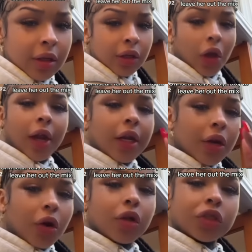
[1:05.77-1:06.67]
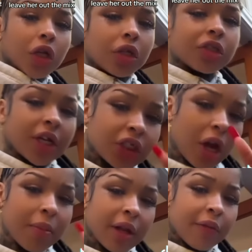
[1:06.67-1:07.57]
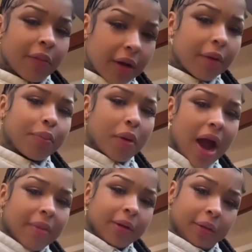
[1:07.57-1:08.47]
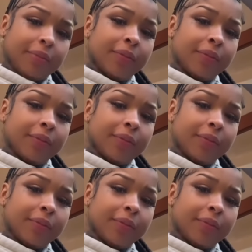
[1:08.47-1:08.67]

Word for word: Y'all need to go to church. That's your mother problem.